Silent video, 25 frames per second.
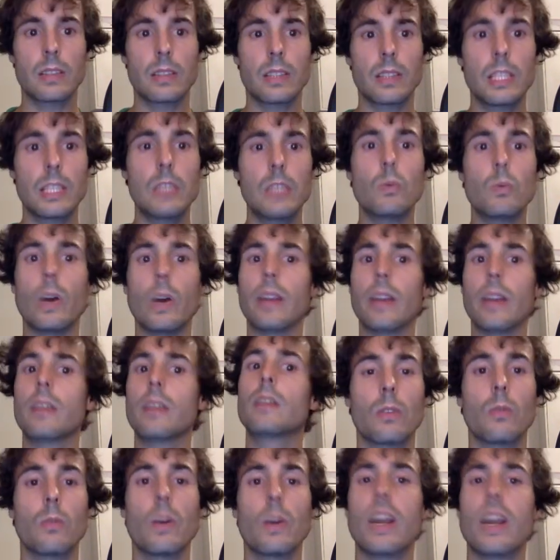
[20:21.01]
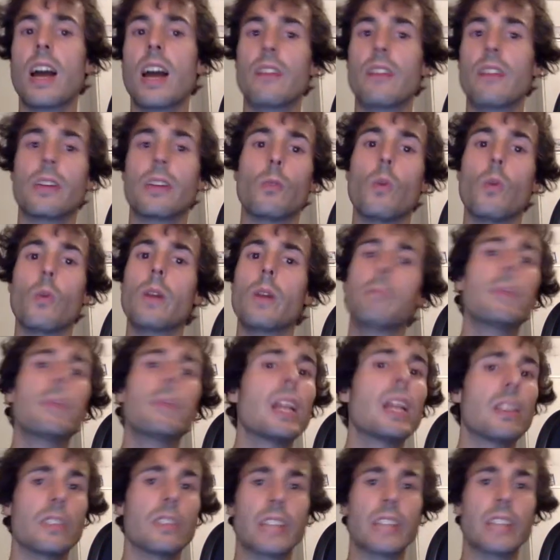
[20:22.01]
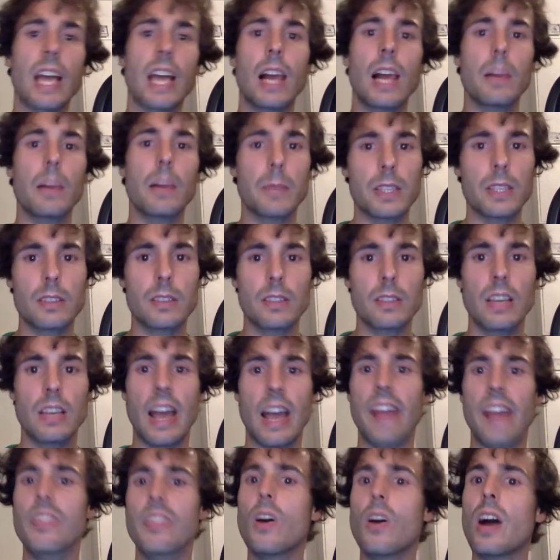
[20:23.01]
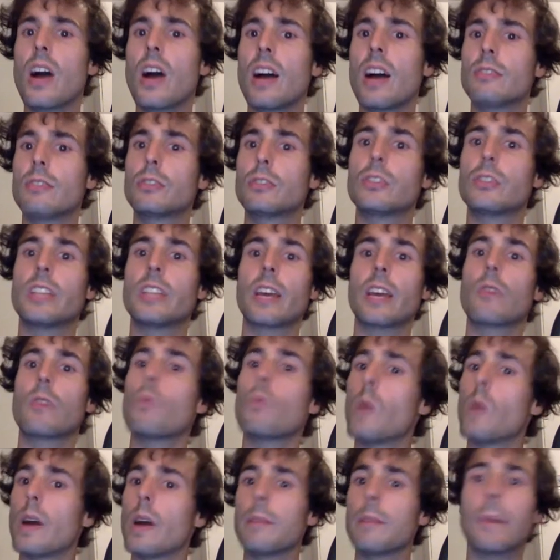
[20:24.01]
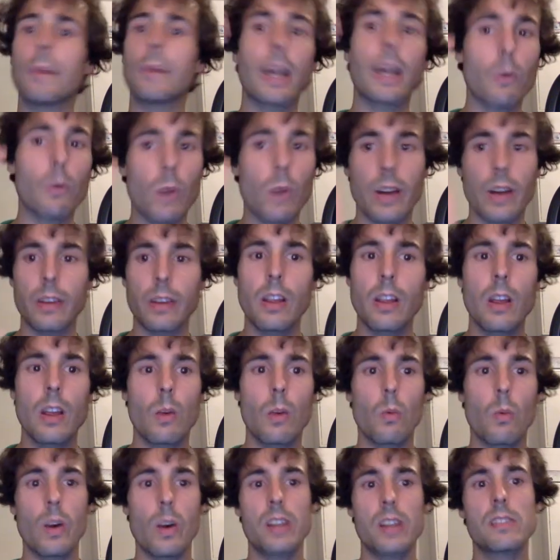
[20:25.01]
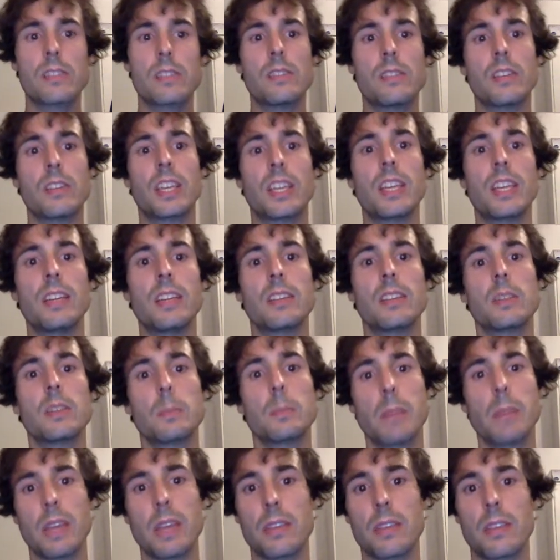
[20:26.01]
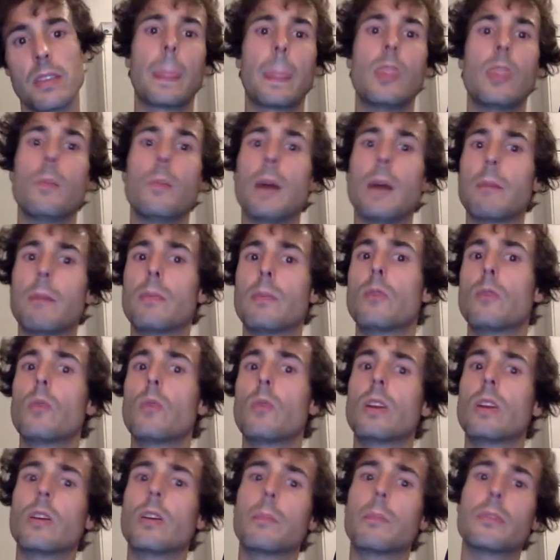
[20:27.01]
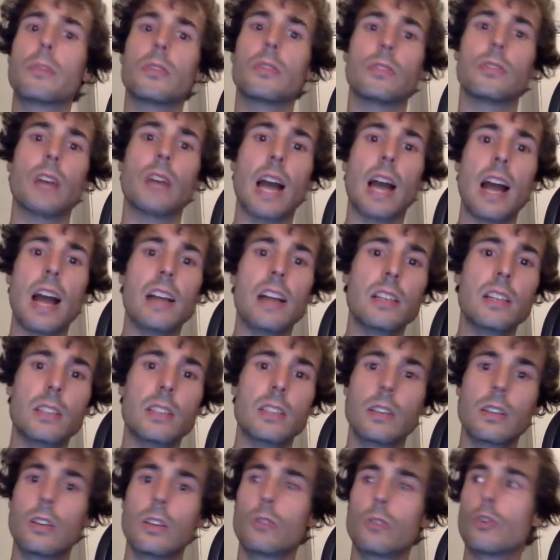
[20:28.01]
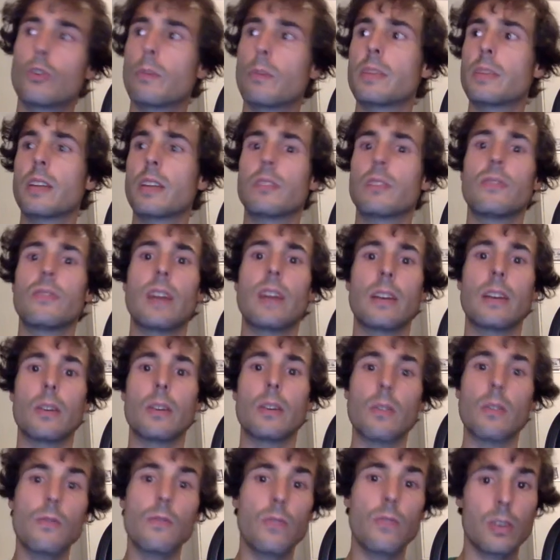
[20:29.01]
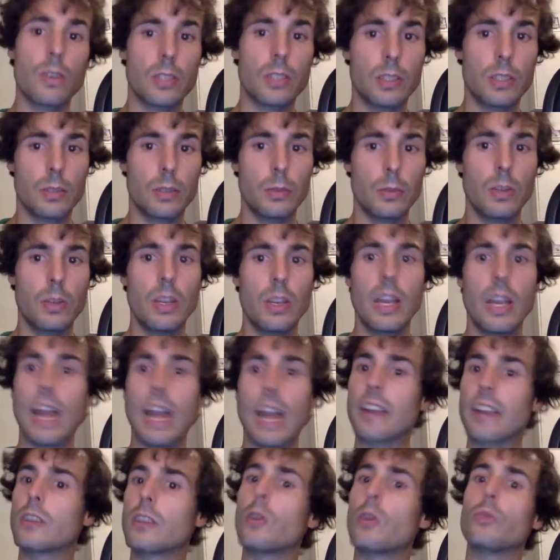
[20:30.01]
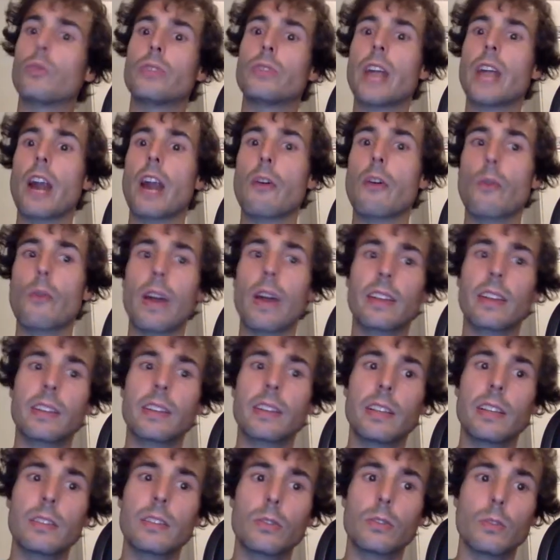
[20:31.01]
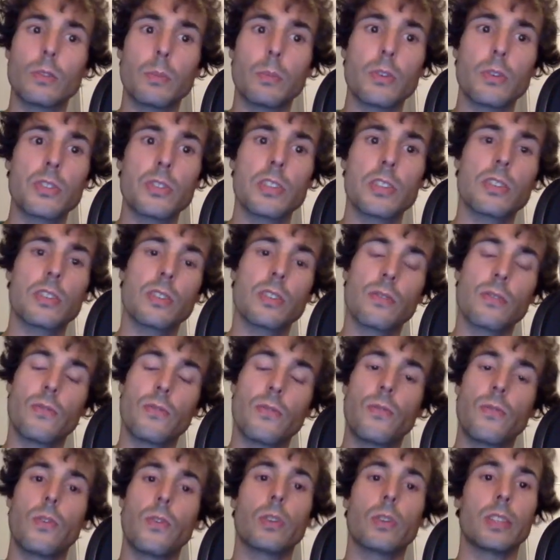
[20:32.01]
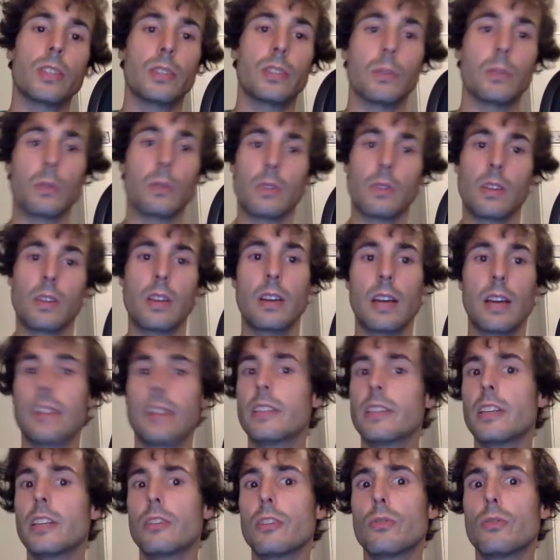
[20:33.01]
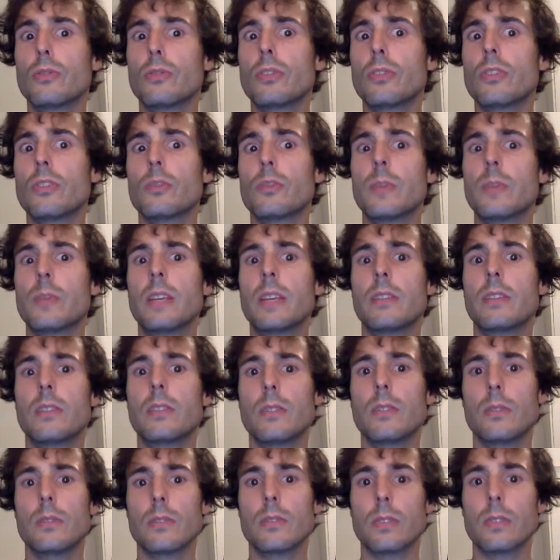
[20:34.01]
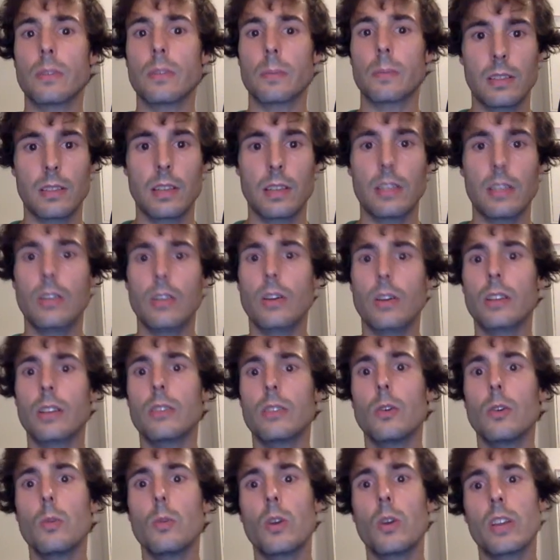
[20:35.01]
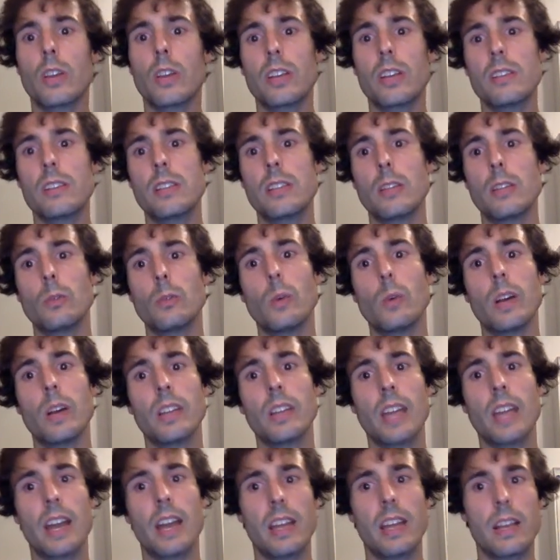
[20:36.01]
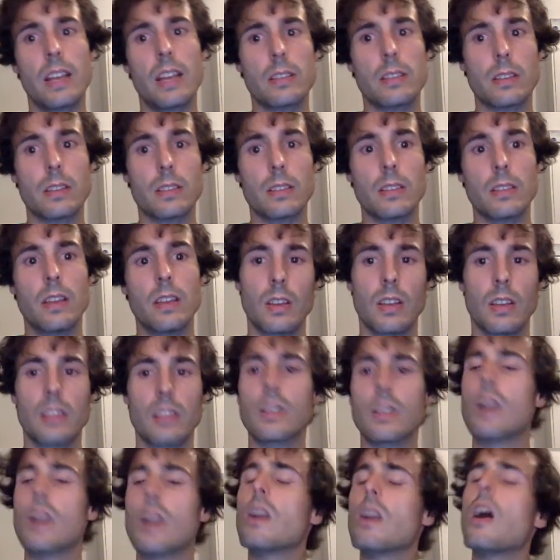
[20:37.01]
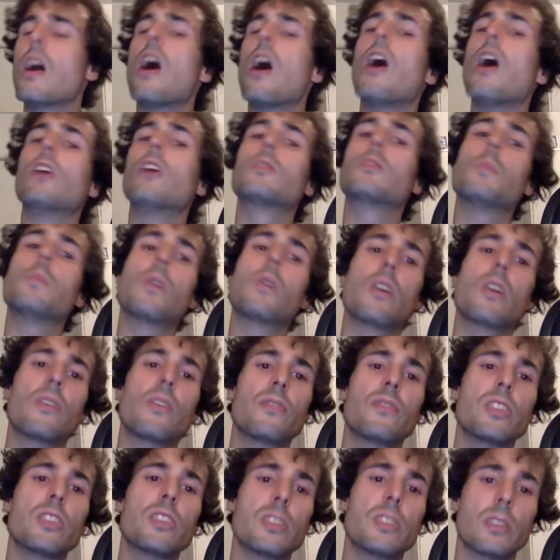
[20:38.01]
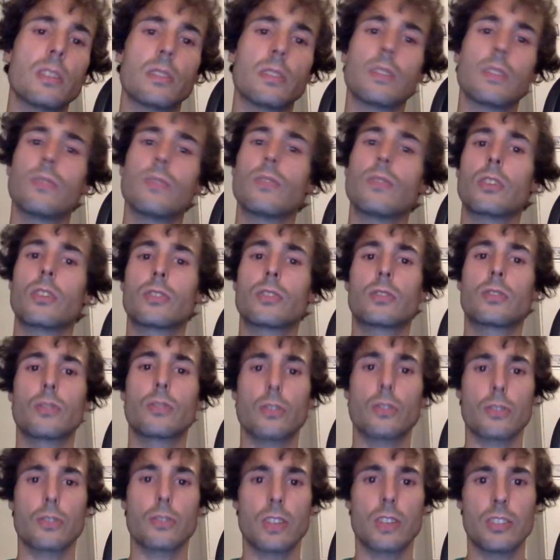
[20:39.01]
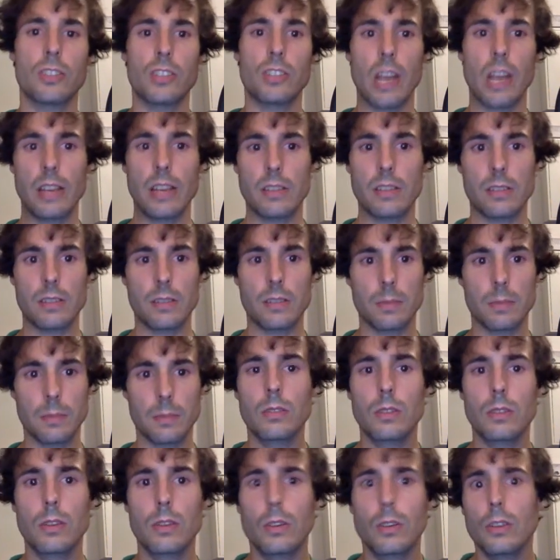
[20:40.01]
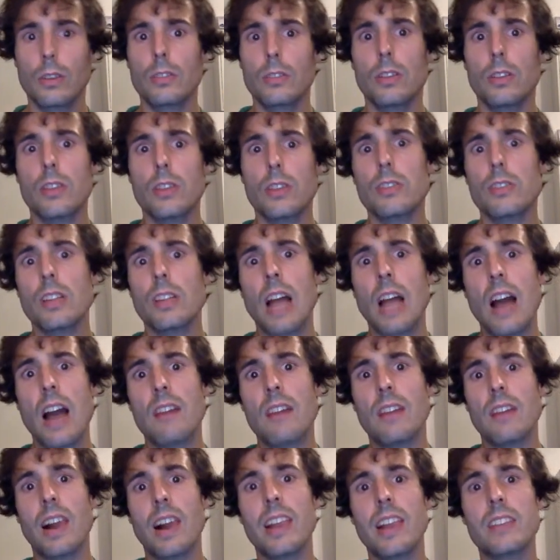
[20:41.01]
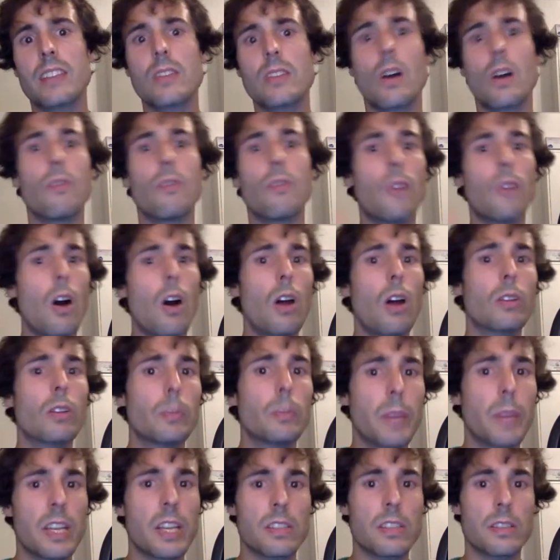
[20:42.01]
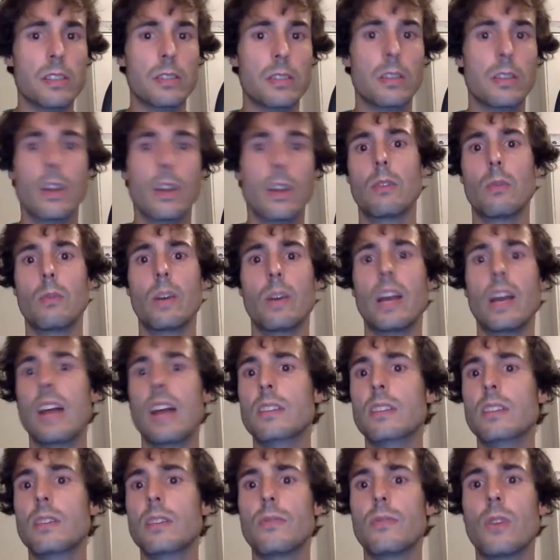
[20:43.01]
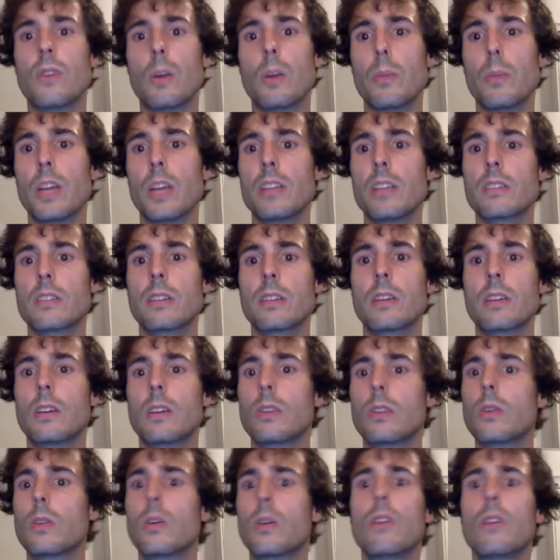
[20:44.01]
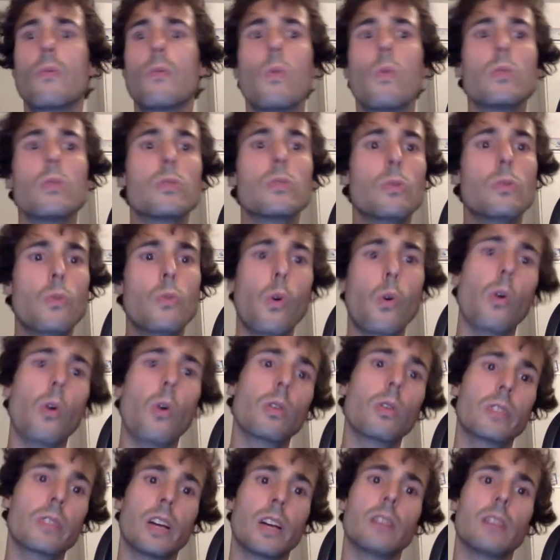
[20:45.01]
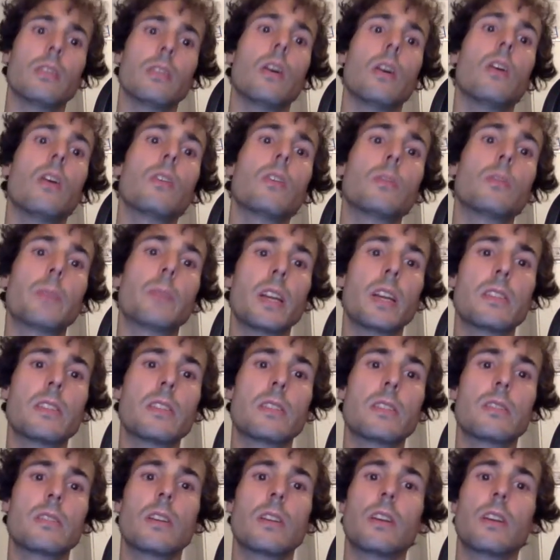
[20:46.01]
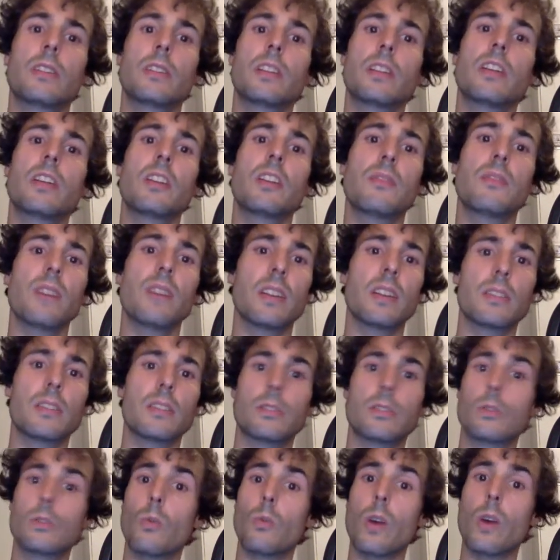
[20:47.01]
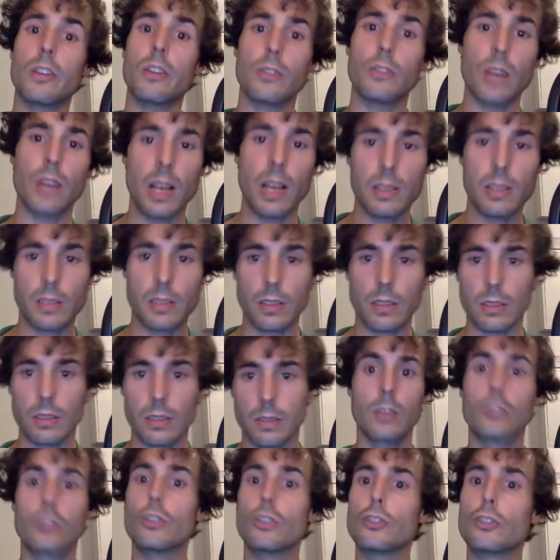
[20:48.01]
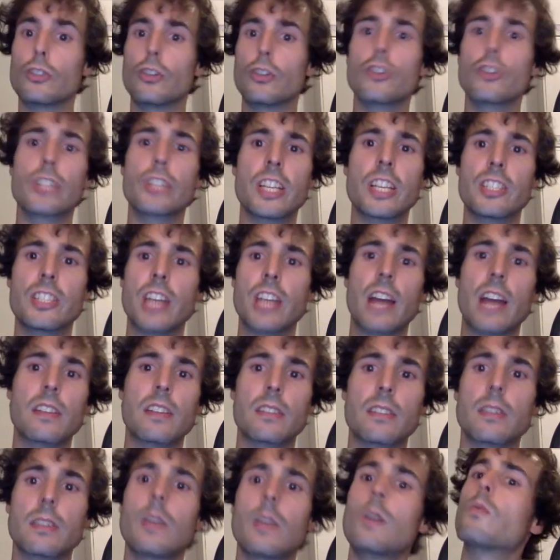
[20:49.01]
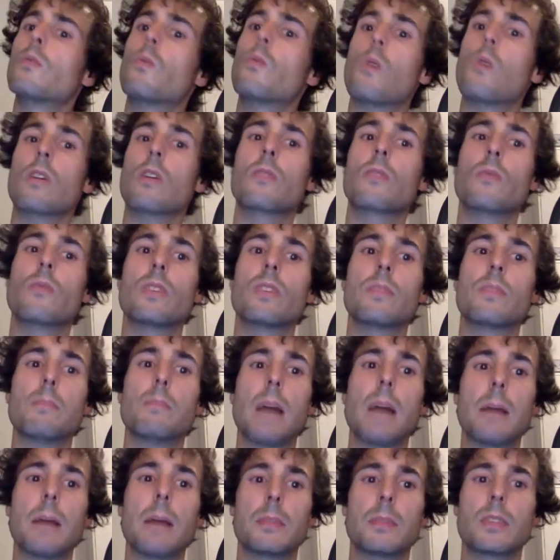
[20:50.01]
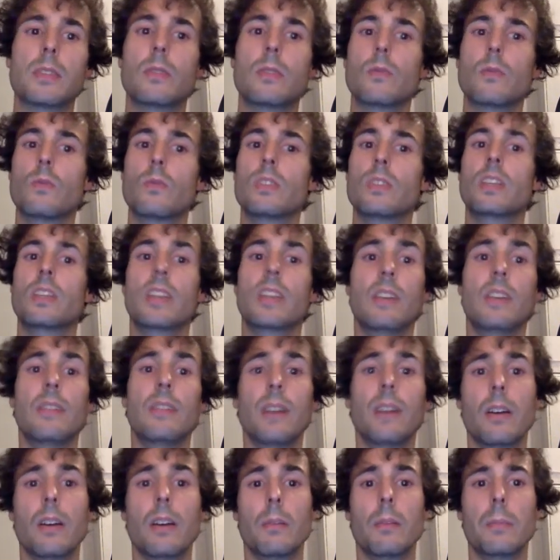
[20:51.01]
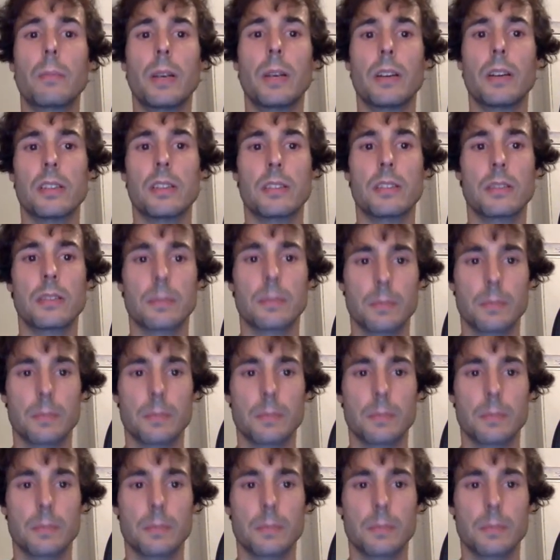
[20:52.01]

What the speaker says: This way, when having 1 million elements, I don't have to check one by one where's the key Smith. The map will compute the hash to obtain the value 42 and go directly to the position 42. And it returns me the user. It looks at no more keys than the one I asked it. It's a lot more efficient for search engines. Google doesn't have a list of all the pages. When asking for a page, Google won't scroll down all the pages until he finds the one you asked. The search engines work with maps, with key value pairs.